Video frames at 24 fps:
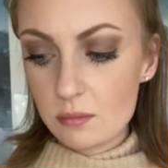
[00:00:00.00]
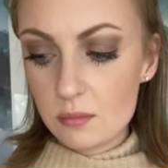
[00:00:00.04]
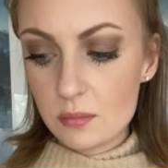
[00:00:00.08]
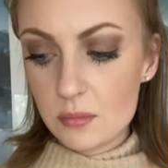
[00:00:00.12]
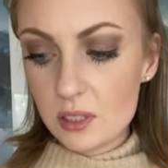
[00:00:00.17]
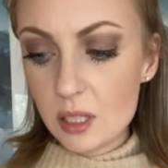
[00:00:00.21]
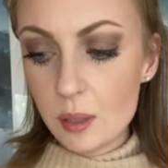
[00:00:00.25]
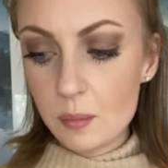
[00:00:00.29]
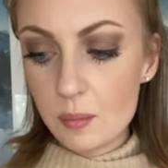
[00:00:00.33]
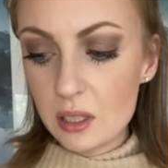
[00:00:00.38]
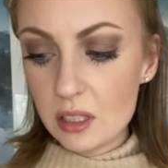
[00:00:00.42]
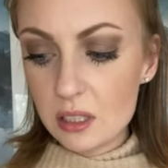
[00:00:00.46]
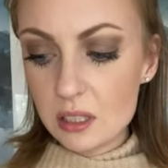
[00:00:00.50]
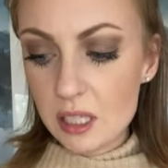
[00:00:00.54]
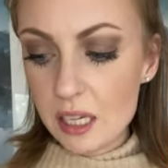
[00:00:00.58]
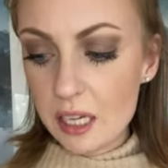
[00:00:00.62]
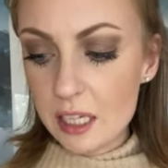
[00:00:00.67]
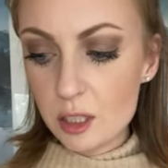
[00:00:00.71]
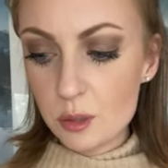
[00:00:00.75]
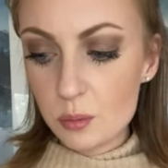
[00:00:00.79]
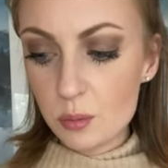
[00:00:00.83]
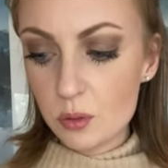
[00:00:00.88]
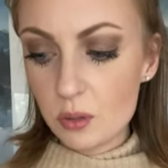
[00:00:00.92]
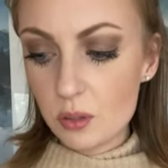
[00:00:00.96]
something
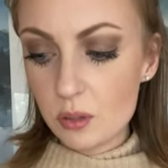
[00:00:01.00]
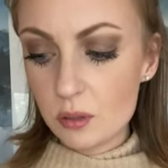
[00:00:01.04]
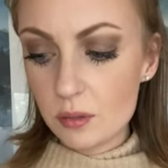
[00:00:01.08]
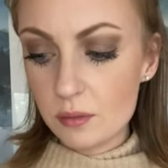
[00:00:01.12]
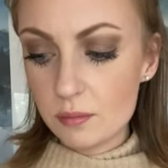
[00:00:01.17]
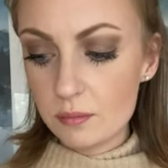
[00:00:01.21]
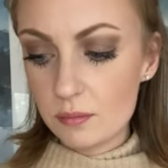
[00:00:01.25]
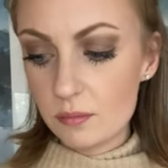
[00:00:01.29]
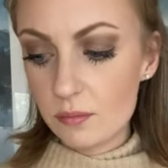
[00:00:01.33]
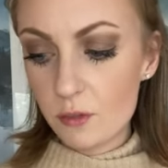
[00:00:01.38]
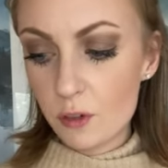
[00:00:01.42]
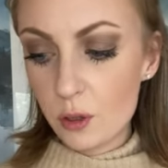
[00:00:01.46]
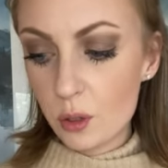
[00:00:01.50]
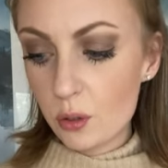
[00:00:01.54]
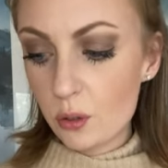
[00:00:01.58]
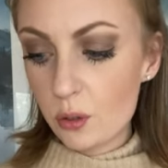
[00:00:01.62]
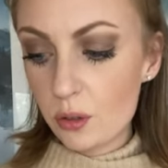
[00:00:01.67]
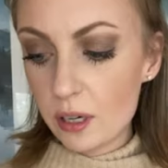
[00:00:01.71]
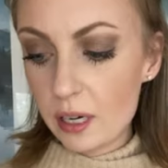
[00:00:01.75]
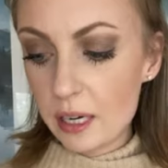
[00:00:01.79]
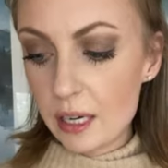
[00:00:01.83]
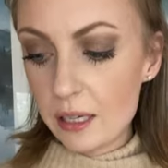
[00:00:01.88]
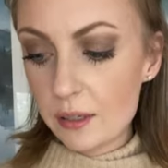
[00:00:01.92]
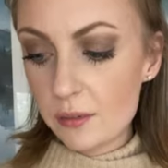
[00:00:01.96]
tangible,
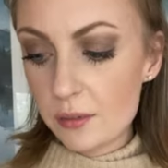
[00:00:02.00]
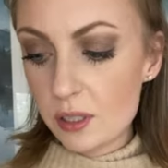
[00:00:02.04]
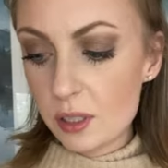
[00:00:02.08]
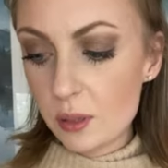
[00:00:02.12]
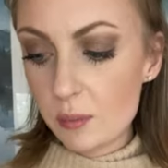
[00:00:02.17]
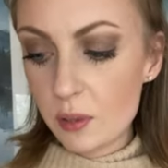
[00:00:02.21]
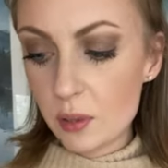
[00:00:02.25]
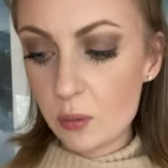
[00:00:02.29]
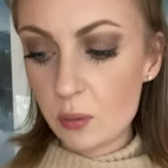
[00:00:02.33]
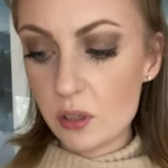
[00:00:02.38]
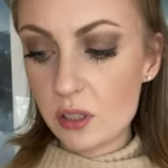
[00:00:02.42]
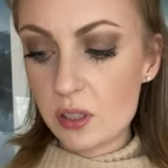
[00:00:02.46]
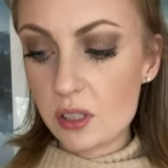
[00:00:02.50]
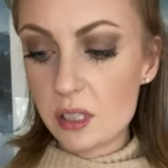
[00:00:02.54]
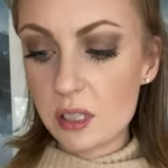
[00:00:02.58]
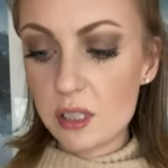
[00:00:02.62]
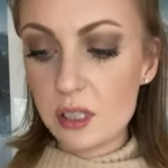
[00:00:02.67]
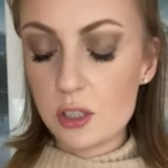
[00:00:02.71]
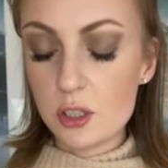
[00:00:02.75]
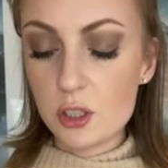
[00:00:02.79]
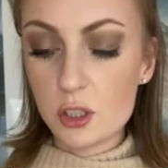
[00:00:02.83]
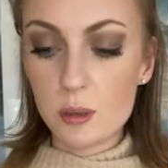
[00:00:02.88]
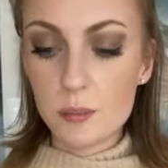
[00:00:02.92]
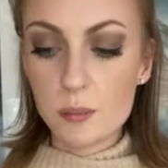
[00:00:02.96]
photographs, something with a
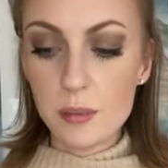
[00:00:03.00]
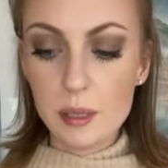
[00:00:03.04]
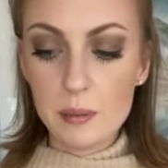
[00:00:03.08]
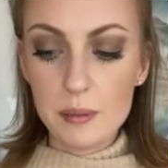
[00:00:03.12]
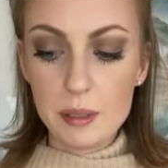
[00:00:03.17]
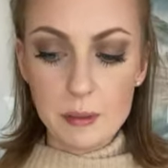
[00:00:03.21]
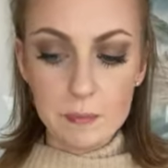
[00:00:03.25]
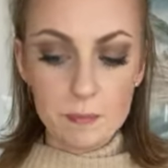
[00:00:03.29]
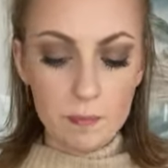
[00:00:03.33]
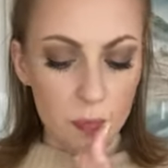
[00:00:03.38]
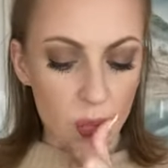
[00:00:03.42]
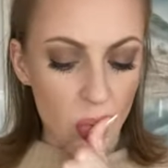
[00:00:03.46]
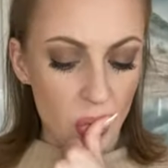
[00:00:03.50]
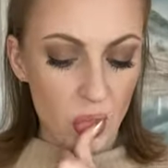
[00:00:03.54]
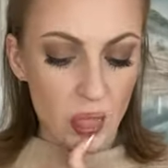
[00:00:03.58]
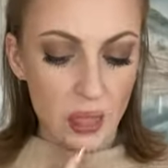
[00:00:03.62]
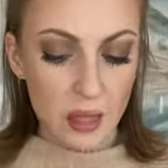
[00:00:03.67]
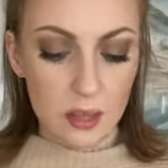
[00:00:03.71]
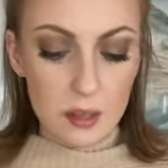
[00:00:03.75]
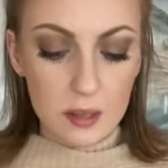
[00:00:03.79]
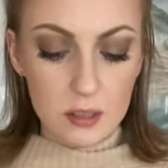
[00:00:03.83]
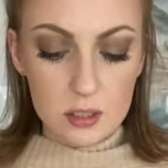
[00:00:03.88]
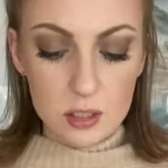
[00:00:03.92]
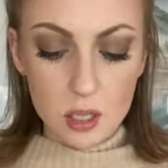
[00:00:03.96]
signature maybe,
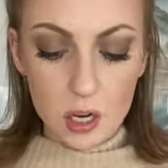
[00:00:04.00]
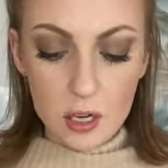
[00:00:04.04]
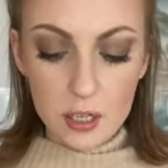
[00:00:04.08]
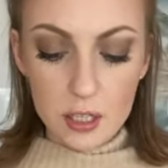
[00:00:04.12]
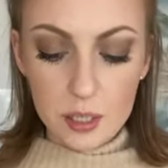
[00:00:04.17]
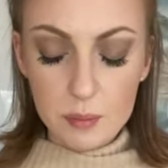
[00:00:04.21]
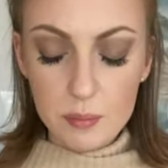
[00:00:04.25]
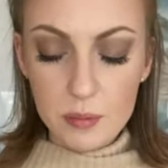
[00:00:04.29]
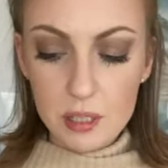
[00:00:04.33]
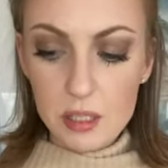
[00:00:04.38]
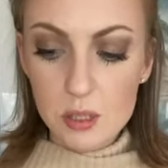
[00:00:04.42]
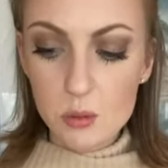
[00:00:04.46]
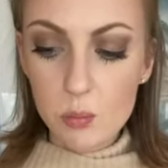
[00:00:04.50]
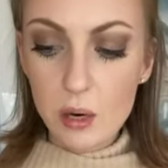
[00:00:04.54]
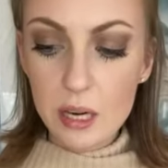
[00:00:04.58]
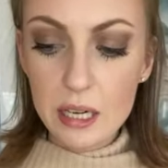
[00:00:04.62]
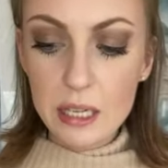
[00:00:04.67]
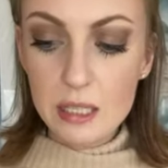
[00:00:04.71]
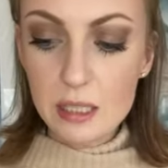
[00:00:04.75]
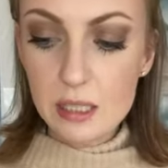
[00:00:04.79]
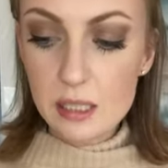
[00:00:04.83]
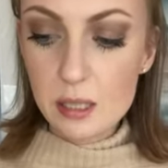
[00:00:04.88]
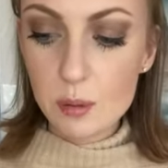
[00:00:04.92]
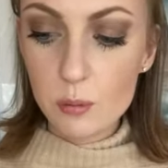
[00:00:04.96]
documents. Why
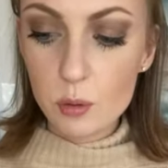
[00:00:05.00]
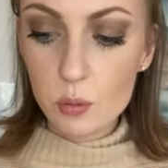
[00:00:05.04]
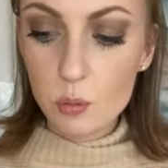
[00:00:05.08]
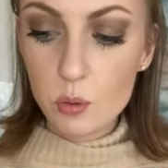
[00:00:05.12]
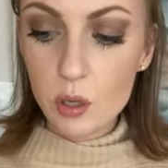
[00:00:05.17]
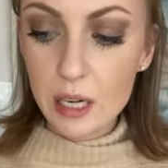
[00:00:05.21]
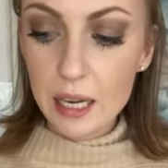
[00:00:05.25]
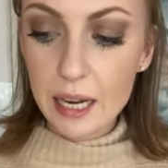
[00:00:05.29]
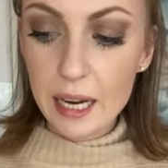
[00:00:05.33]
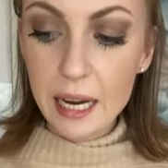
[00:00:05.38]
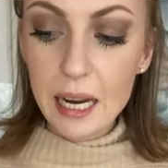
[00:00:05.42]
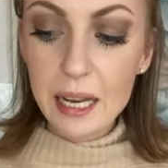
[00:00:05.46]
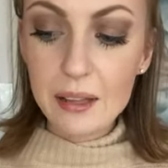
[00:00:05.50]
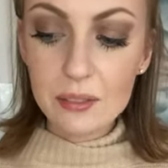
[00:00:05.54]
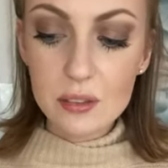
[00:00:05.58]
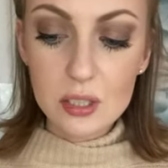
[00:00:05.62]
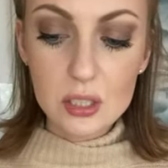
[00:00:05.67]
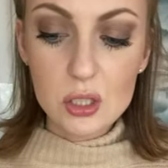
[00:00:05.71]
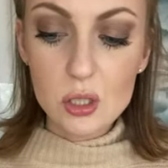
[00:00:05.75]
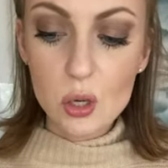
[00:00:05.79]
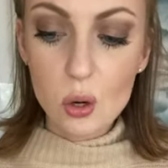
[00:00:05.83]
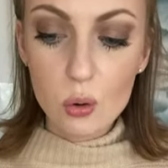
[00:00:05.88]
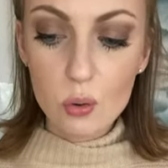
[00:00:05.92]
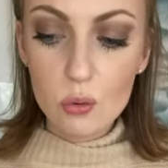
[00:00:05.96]
didn't someone want to hand
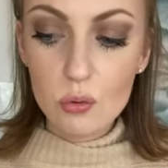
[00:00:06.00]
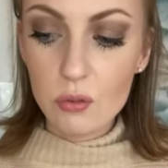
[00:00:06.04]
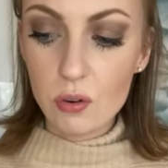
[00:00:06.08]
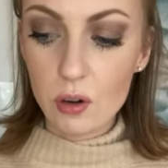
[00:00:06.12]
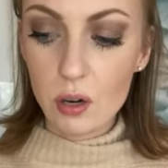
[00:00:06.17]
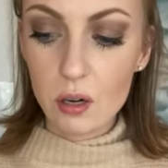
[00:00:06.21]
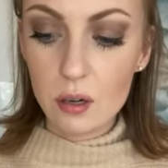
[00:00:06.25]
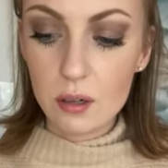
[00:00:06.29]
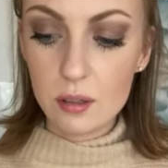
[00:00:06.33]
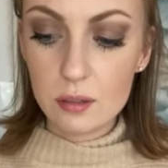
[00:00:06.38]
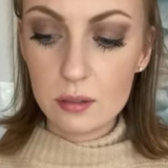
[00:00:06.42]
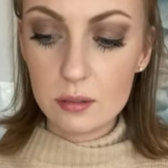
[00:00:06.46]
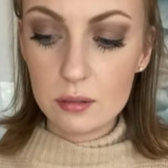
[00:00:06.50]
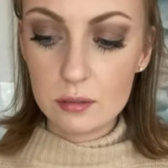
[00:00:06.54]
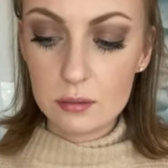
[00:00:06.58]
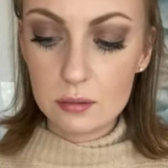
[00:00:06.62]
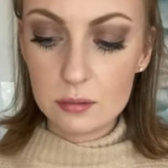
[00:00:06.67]
this over?